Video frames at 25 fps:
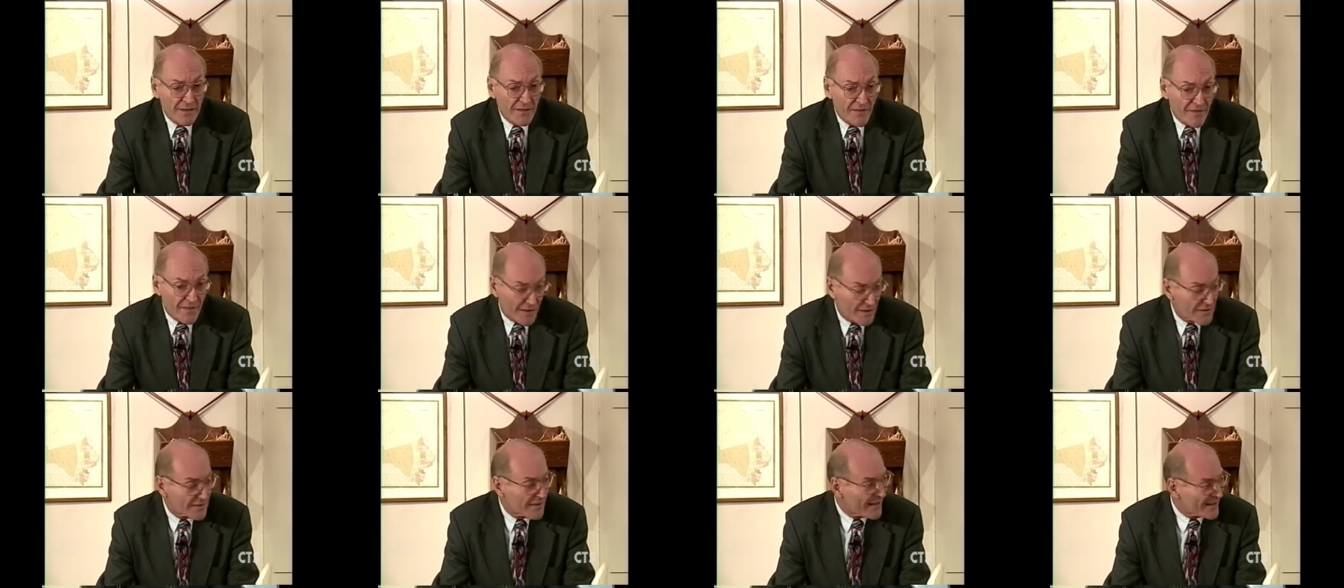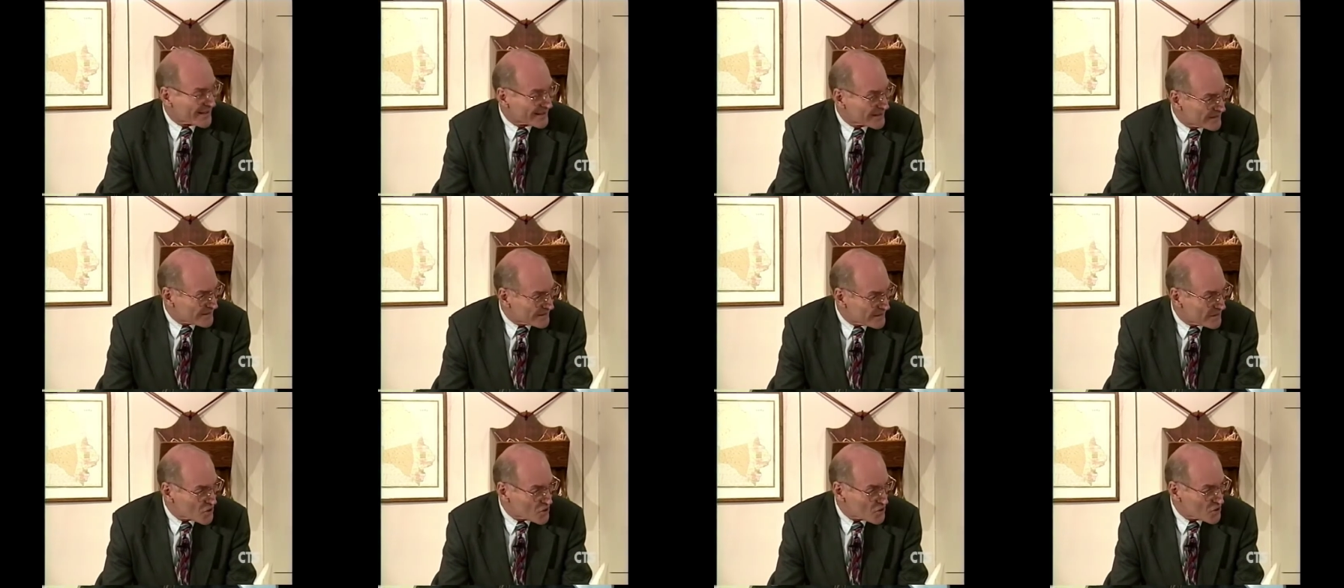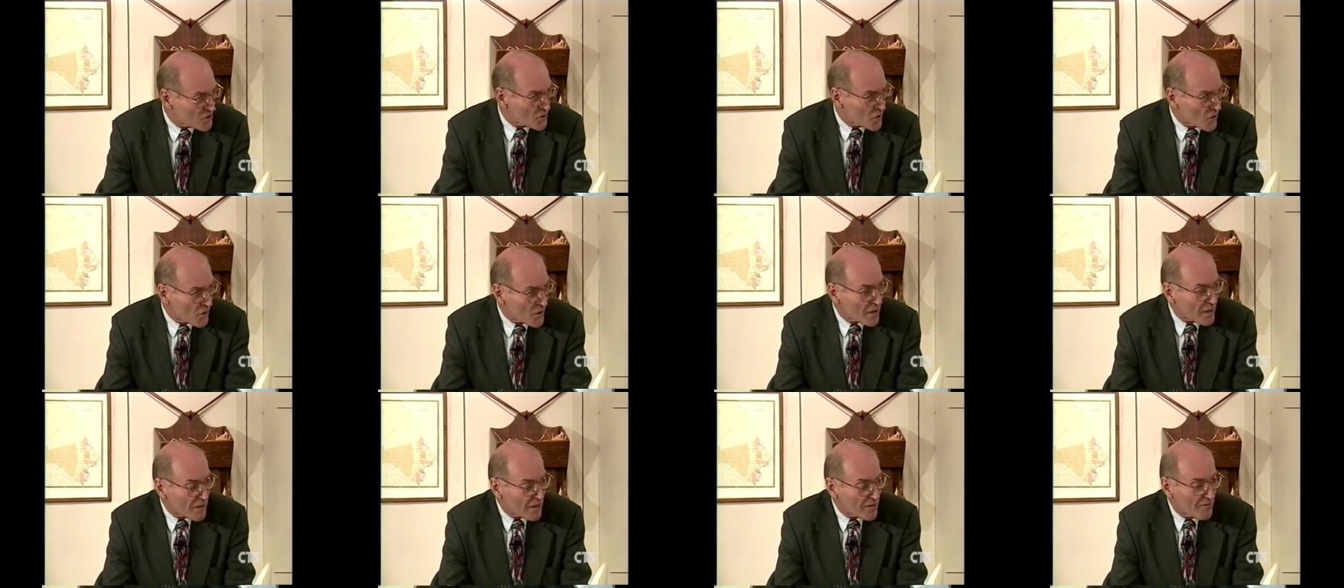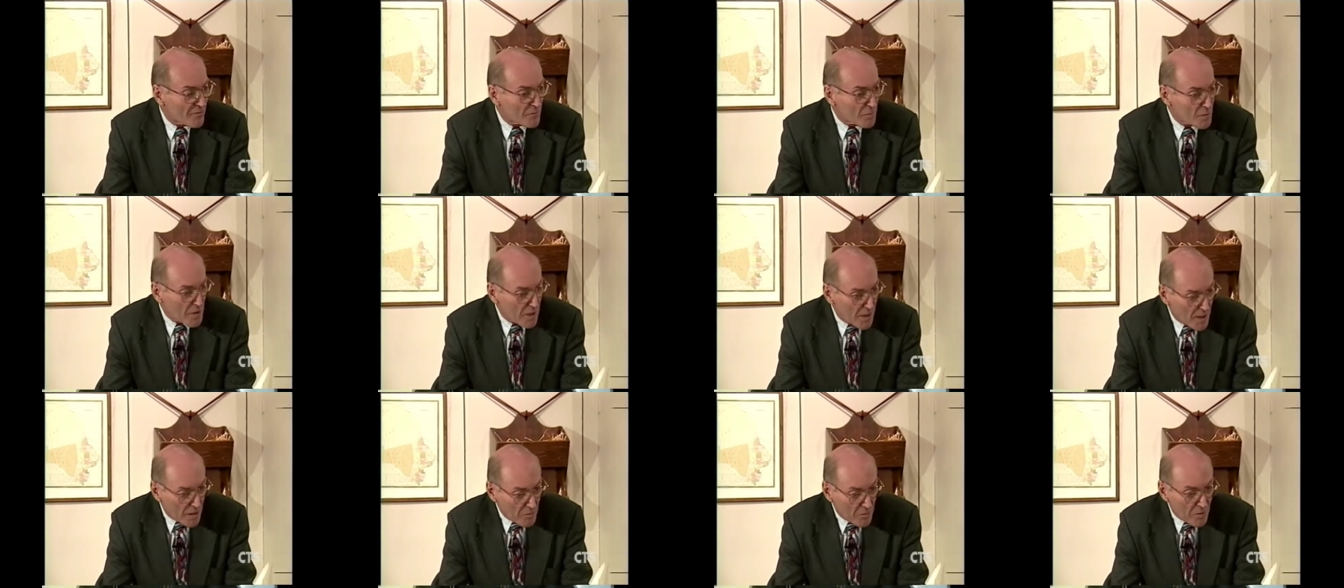that, that sort of
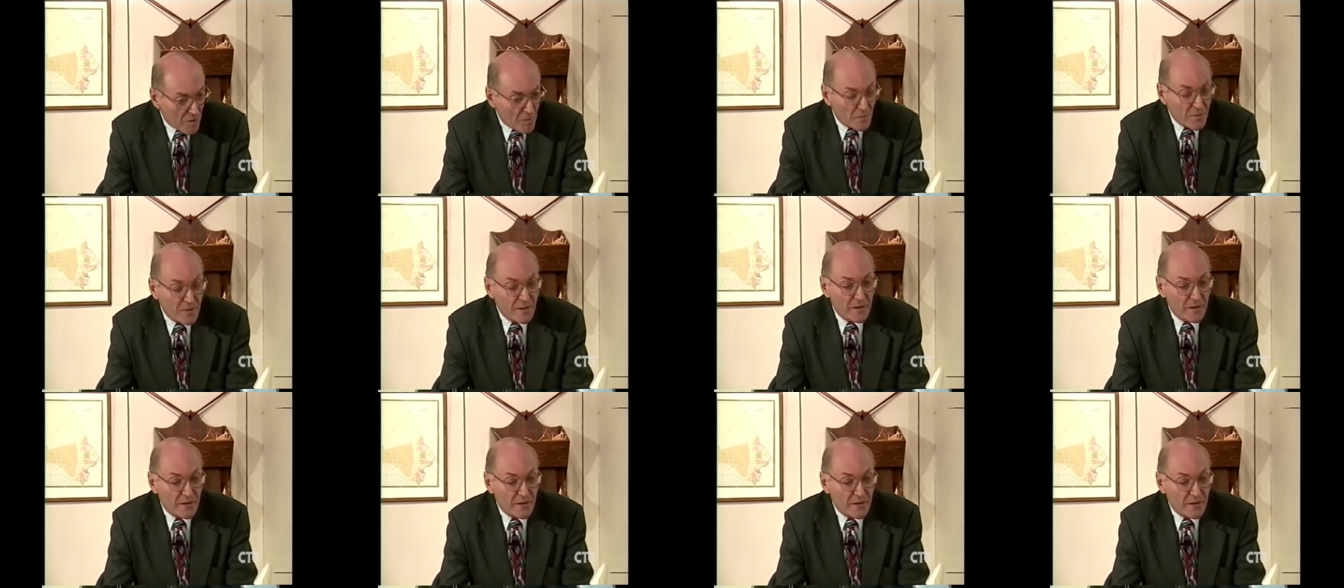problem,